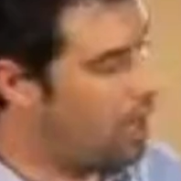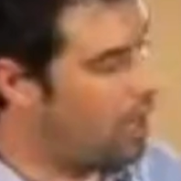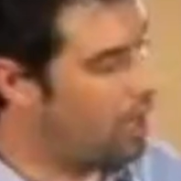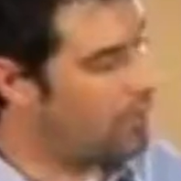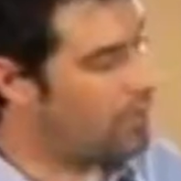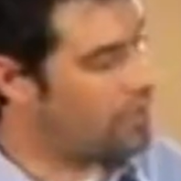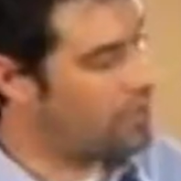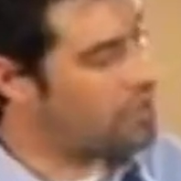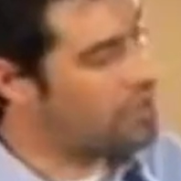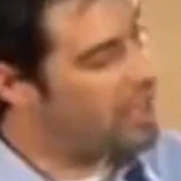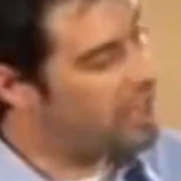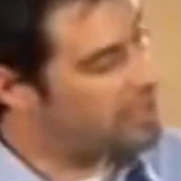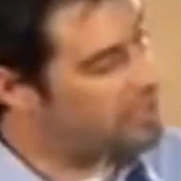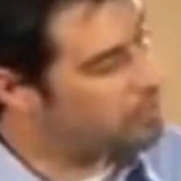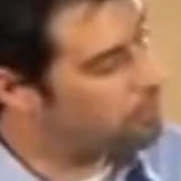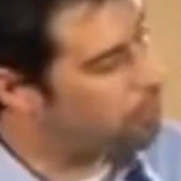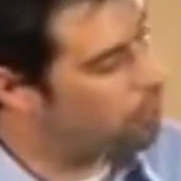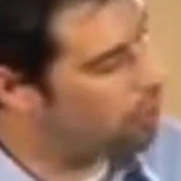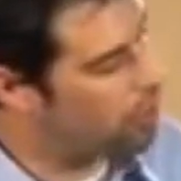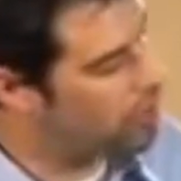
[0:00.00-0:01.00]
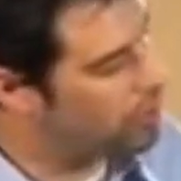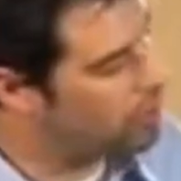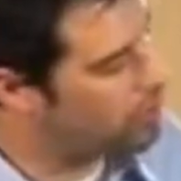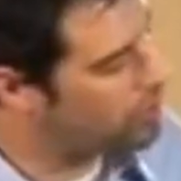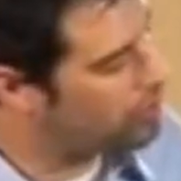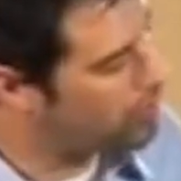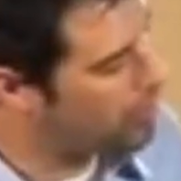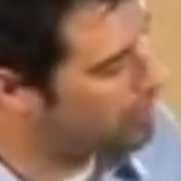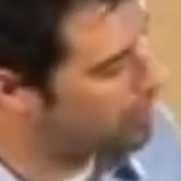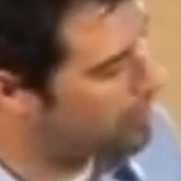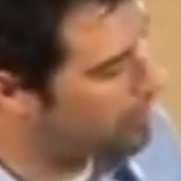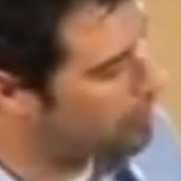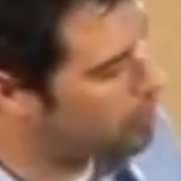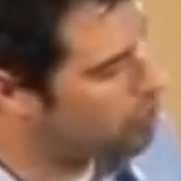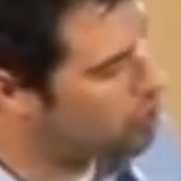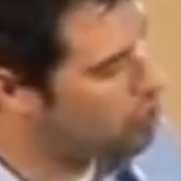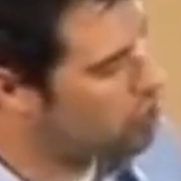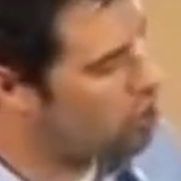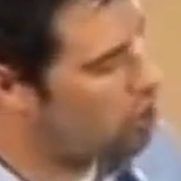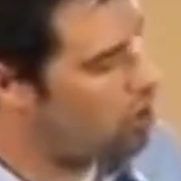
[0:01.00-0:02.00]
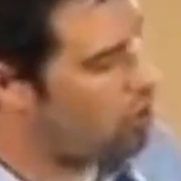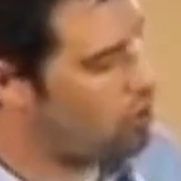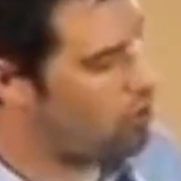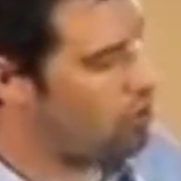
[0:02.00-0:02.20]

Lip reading: On this next point, I'd like to show